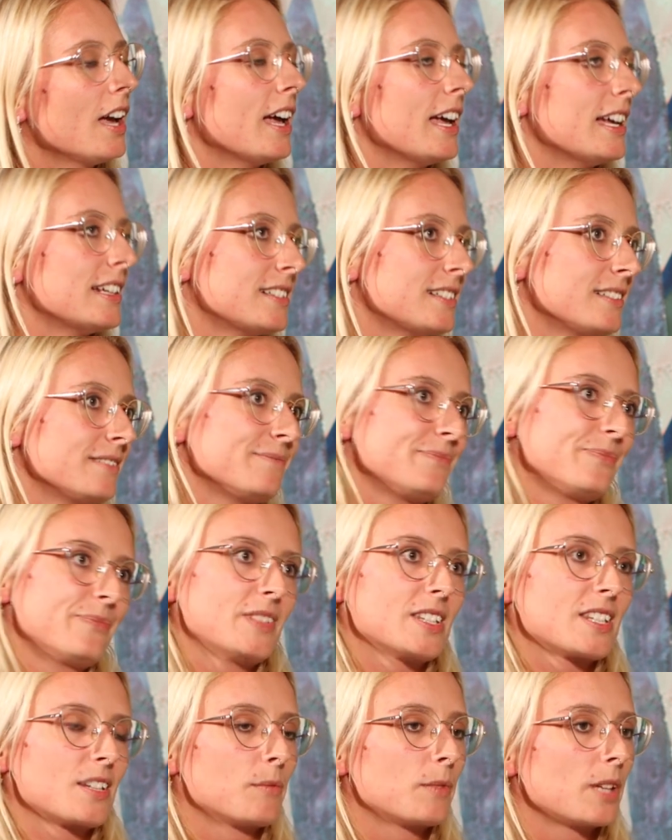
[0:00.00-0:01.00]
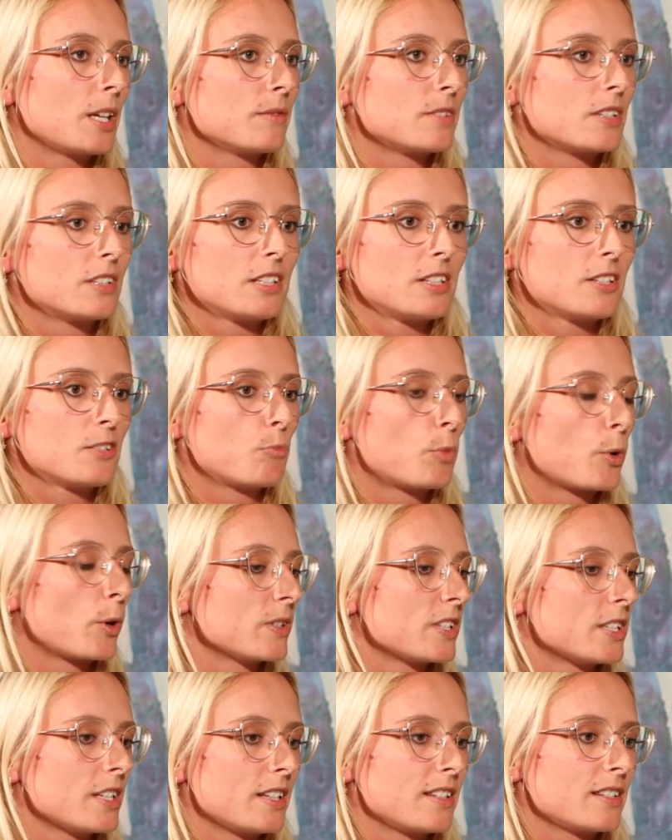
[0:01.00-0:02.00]
And sometimes this
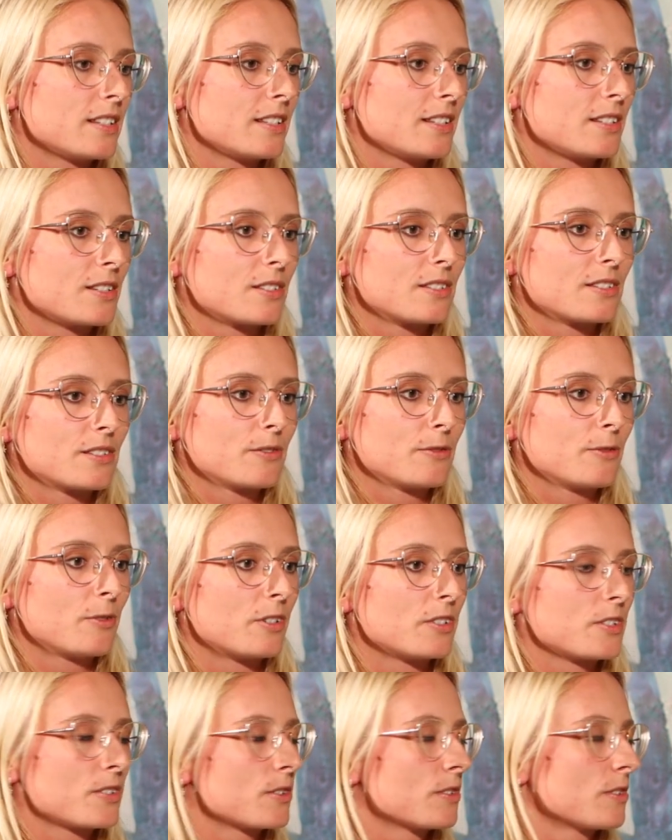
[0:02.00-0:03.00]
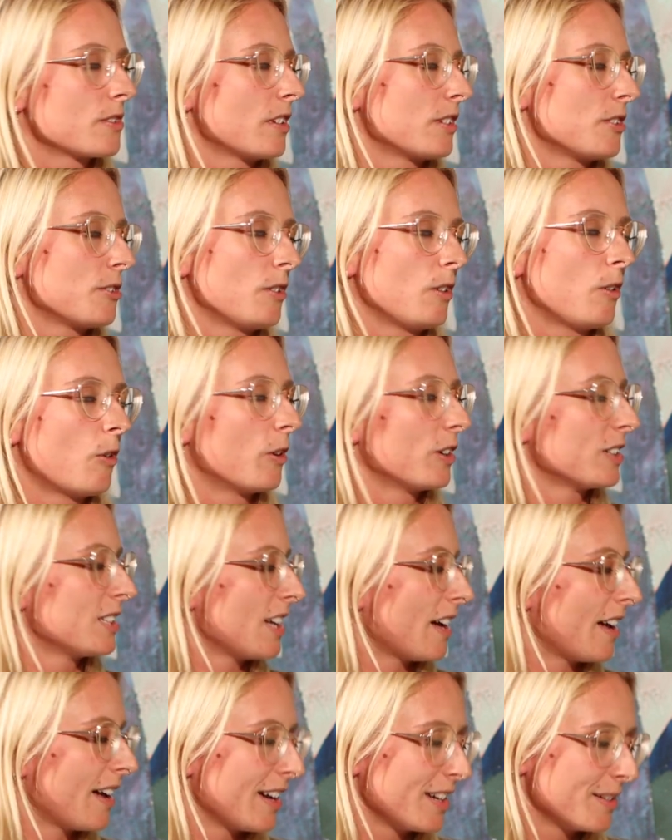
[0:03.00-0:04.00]
process is for such a long
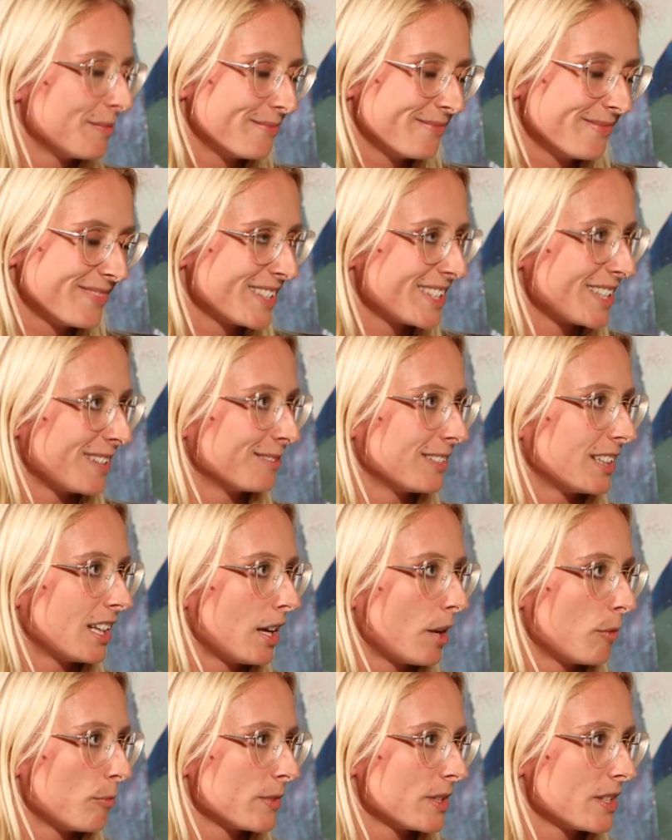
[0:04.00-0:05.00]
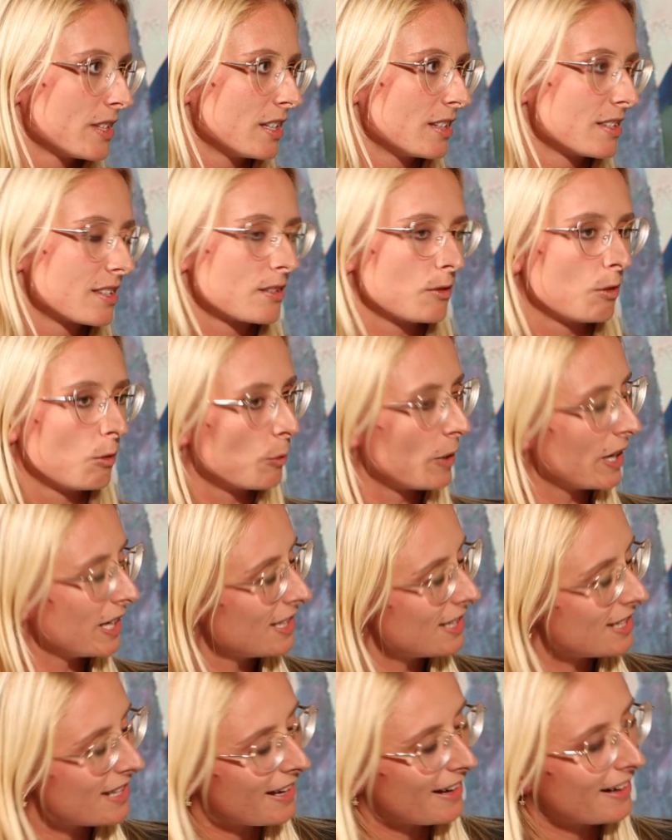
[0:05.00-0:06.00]
time. Sometimes it's
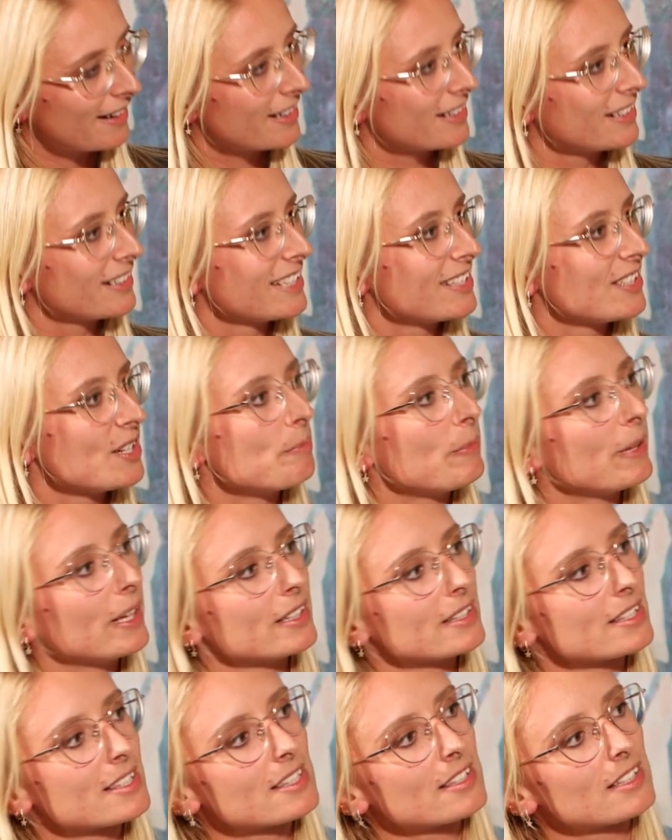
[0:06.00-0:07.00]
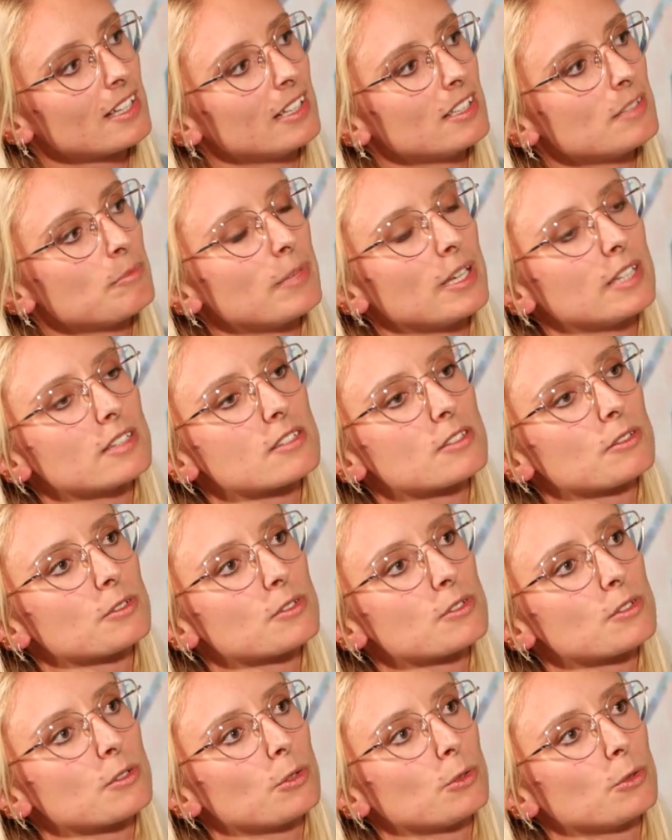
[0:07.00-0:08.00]
already there. It depends. And depends
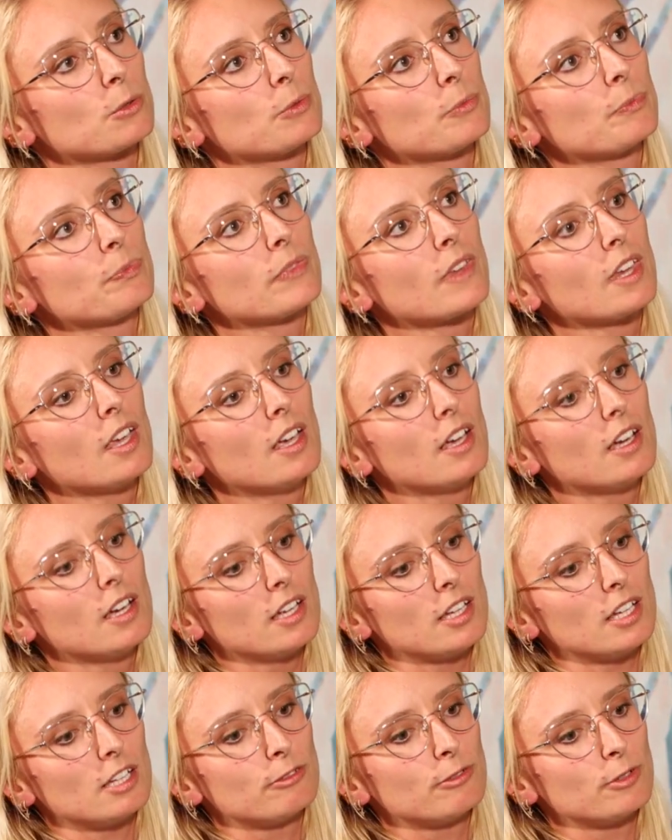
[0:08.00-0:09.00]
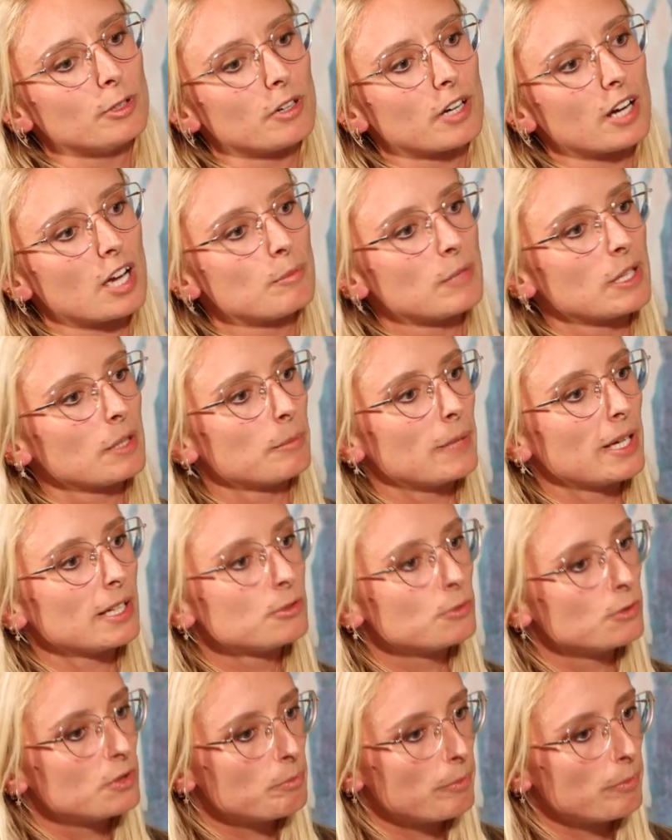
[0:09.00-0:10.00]
also if you're coming back to the